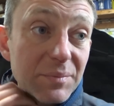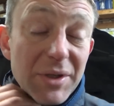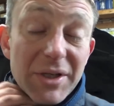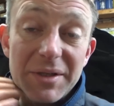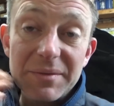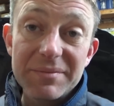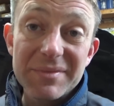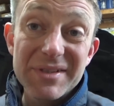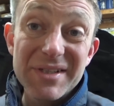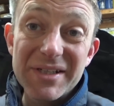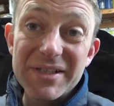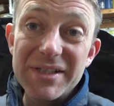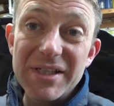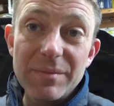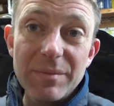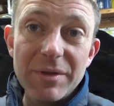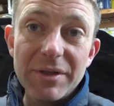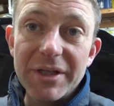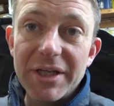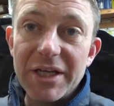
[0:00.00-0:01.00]
but 16
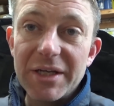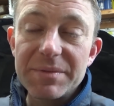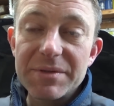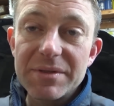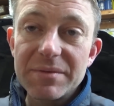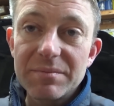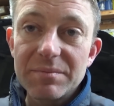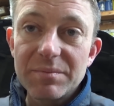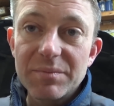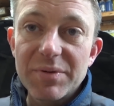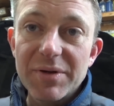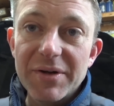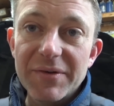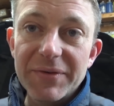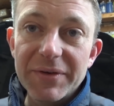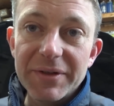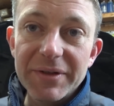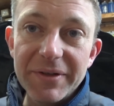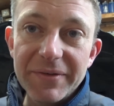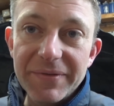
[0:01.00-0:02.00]
milliamps,
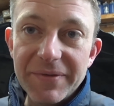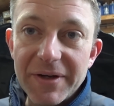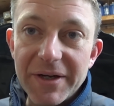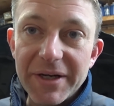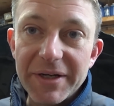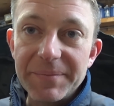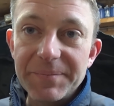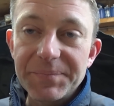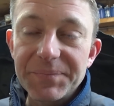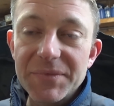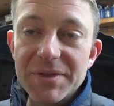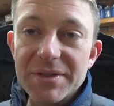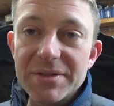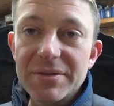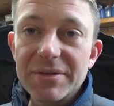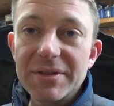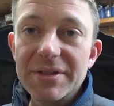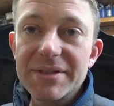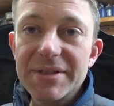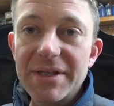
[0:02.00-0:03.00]
perfectly fine.
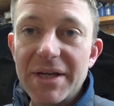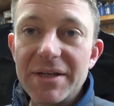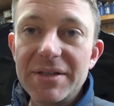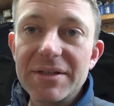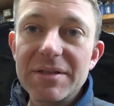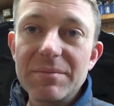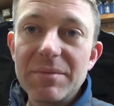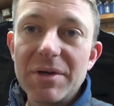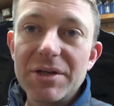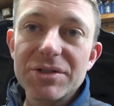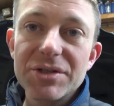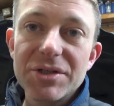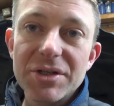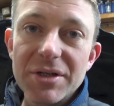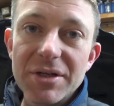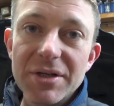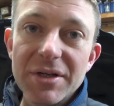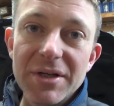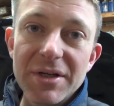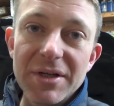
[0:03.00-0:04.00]
So I decided to
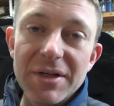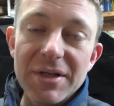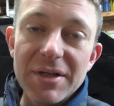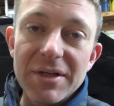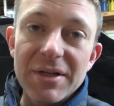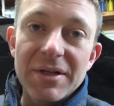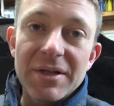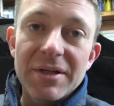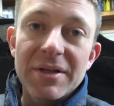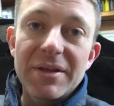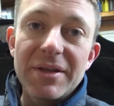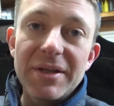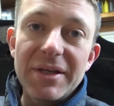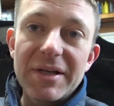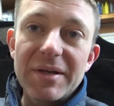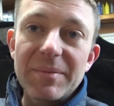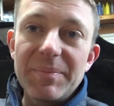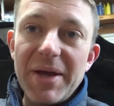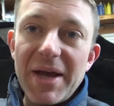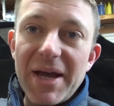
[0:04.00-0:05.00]
measure the
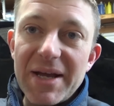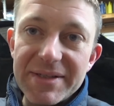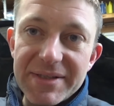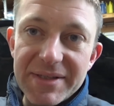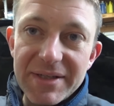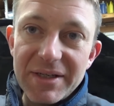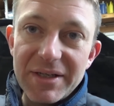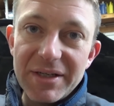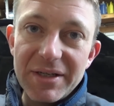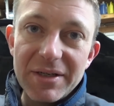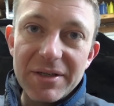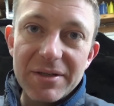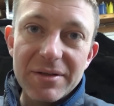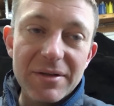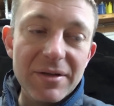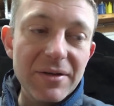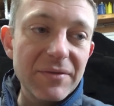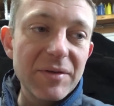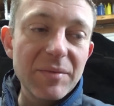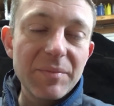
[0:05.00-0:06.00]
capacity
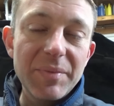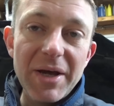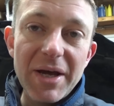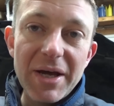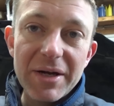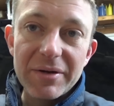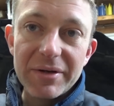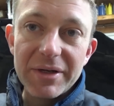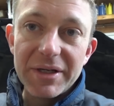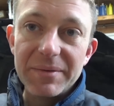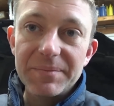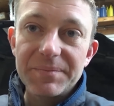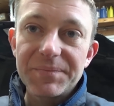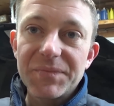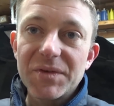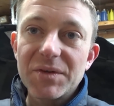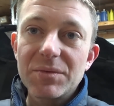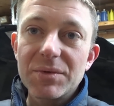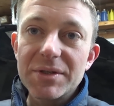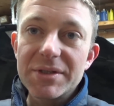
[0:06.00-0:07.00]
of the battery.
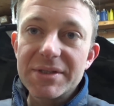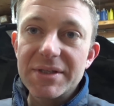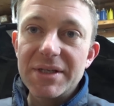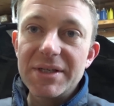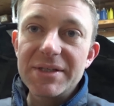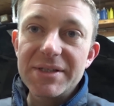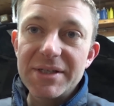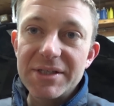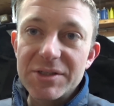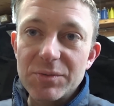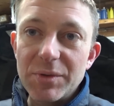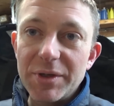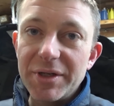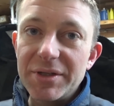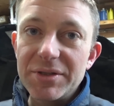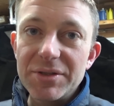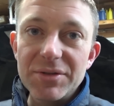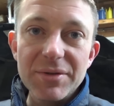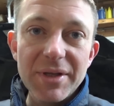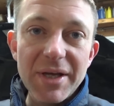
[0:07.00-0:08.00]
What's the easiest way
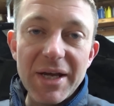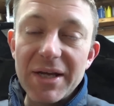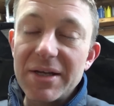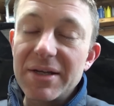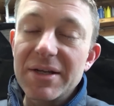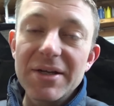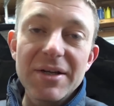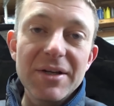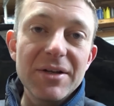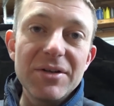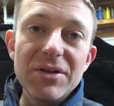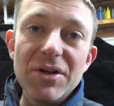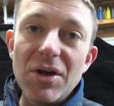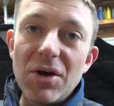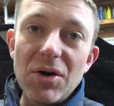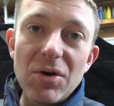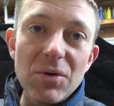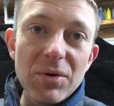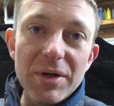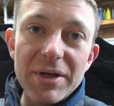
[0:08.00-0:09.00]
to do that?
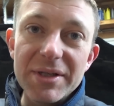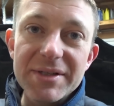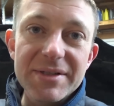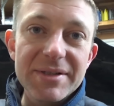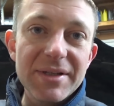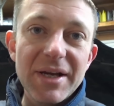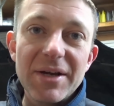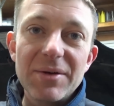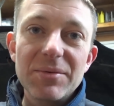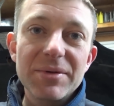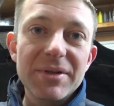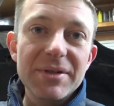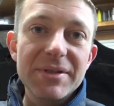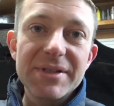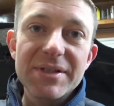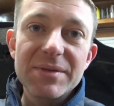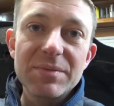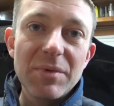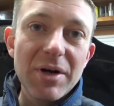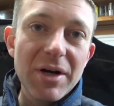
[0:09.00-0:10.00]
No, it's not with a
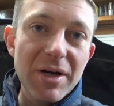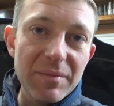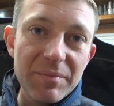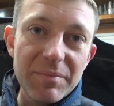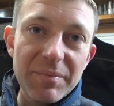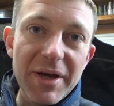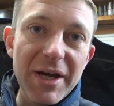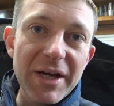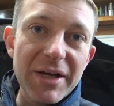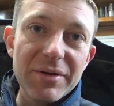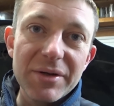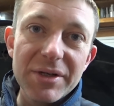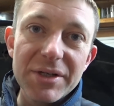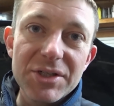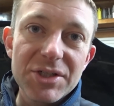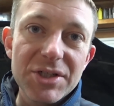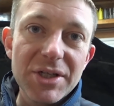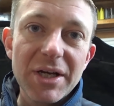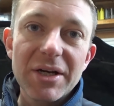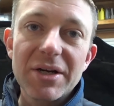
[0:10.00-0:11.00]
smart battery
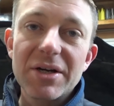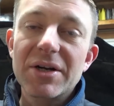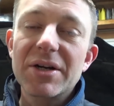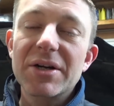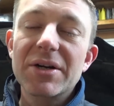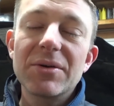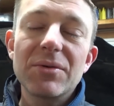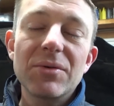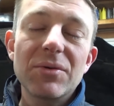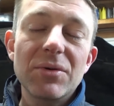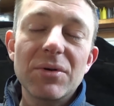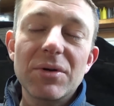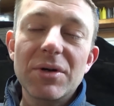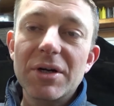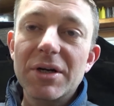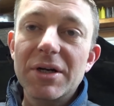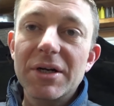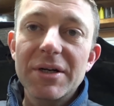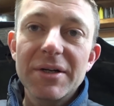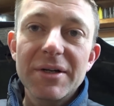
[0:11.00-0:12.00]
checker
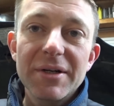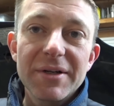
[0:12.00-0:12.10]
or